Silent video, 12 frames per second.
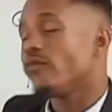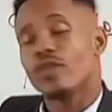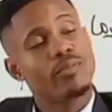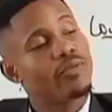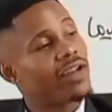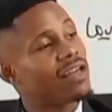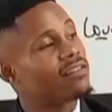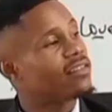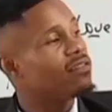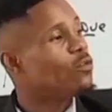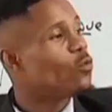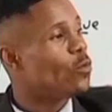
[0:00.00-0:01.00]
If you are
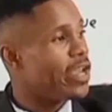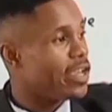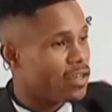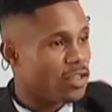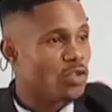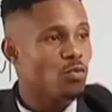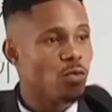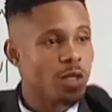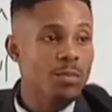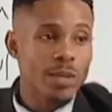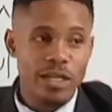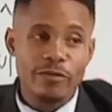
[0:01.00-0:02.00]
pronouncing word, you will
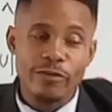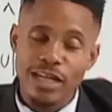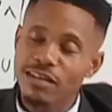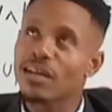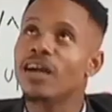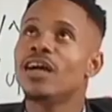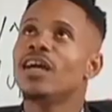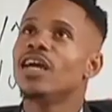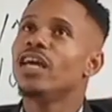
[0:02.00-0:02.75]
give me a different answer.